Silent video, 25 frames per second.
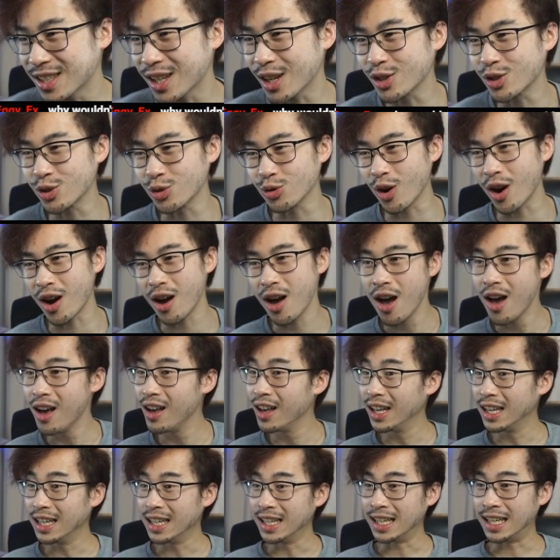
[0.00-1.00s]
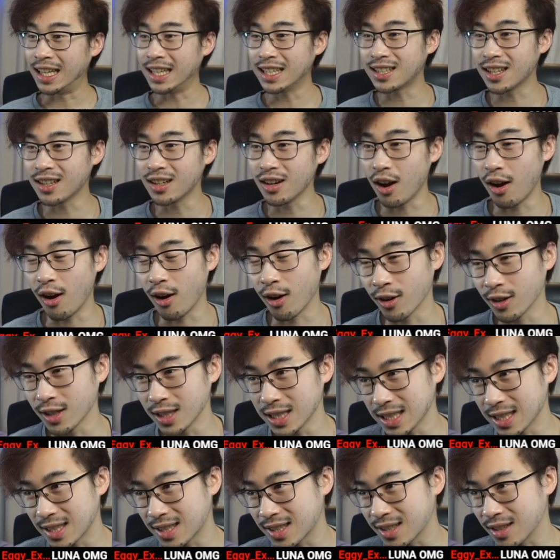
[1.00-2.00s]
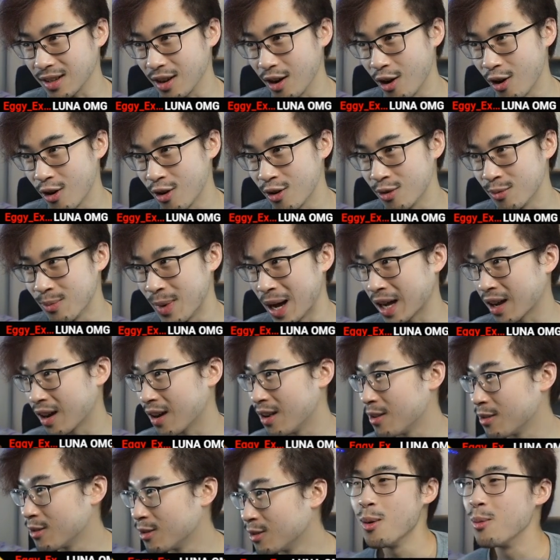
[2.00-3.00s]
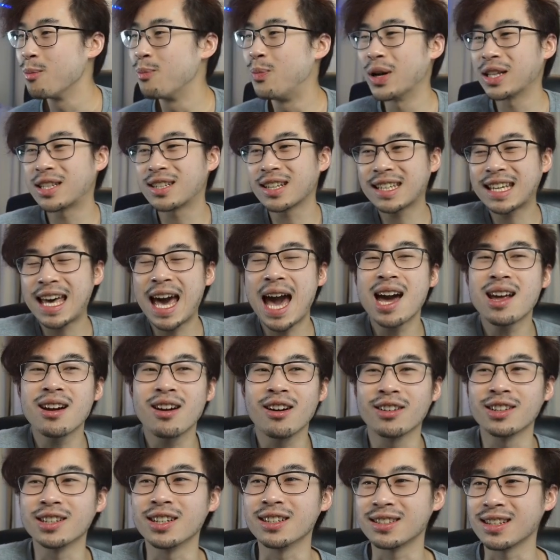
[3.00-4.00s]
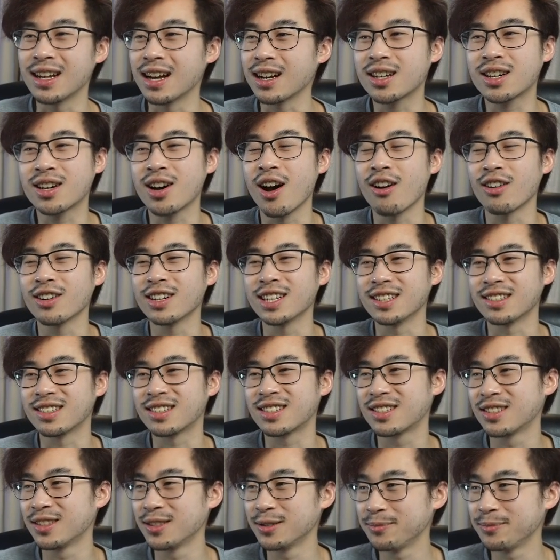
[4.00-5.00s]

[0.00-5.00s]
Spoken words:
an artist. Oh my god. But it's a cat artist, a cartist.